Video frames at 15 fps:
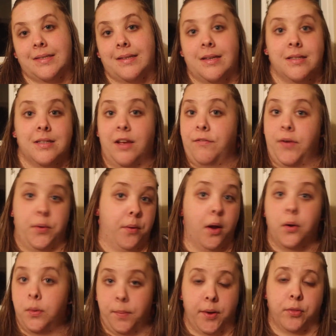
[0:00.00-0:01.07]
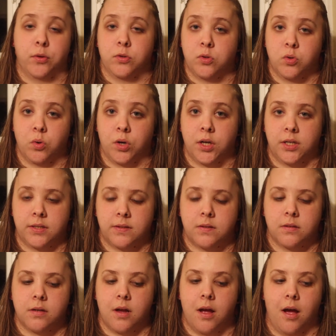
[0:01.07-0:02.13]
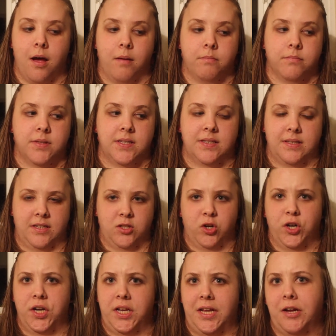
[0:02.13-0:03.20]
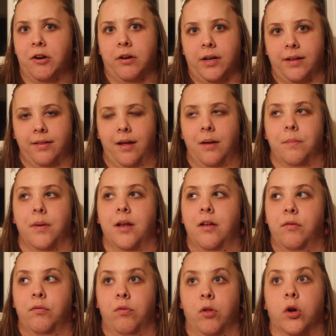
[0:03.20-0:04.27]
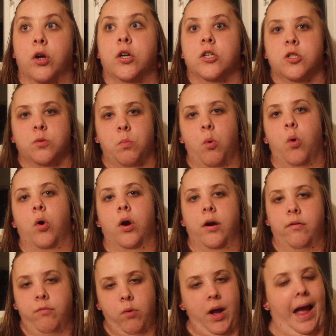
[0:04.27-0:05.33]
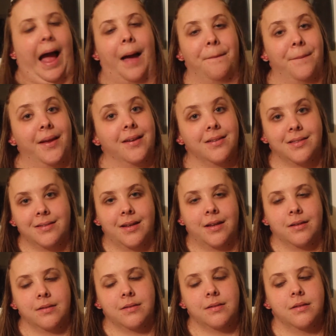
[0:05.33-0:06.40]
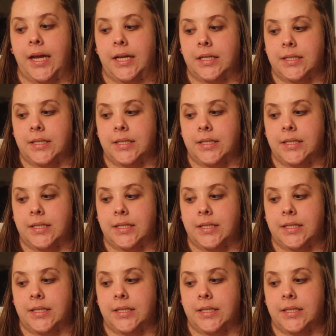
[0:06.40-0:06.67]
since I found out about those stories, since I started hearing them and have learned more of what happened since.